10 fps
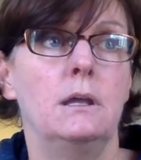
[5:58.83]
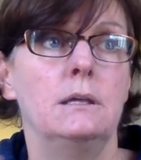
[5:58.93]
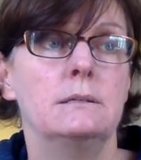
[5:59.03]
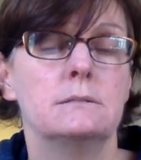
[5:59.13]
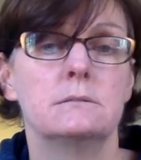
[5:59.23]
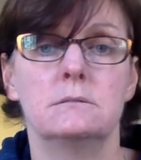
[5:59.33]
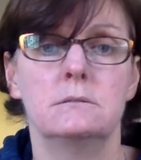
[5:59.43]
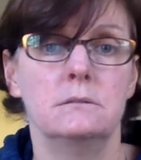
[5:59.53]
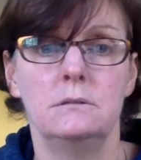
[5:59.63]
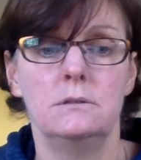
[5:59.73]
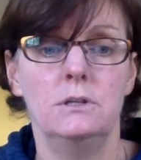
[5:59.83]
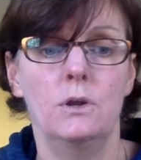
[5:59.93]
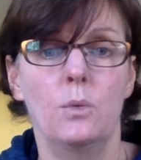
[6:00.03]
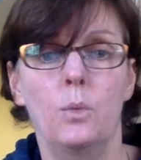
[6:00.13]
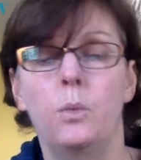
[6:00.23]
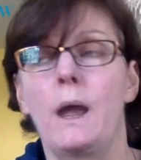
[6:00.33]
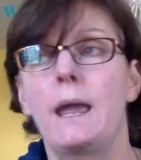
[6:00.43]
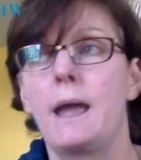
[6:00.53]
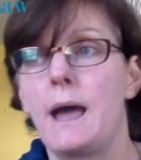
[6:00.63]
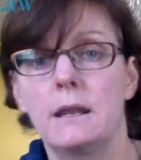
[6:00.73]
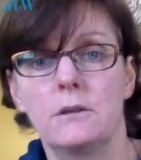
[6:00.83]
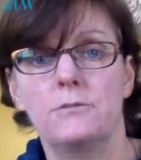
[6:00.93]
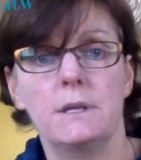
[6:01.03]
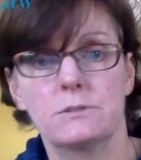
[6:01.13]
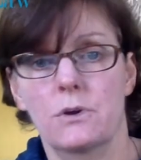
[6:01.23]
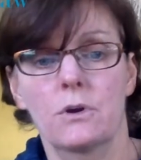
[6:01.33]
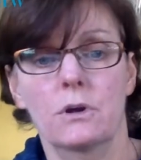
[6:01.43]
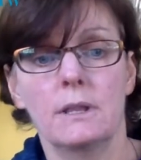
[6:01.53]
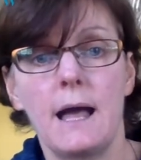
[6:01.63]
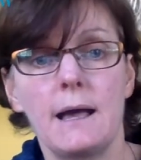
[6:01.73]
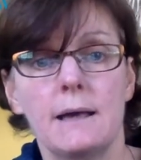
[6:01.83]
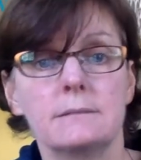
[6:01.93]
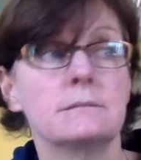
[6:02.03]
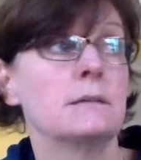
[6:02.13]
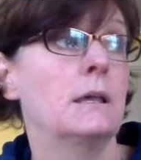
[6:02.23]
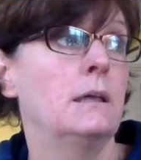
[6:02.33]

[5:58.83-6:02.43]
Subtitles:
is way ahead of his or her class,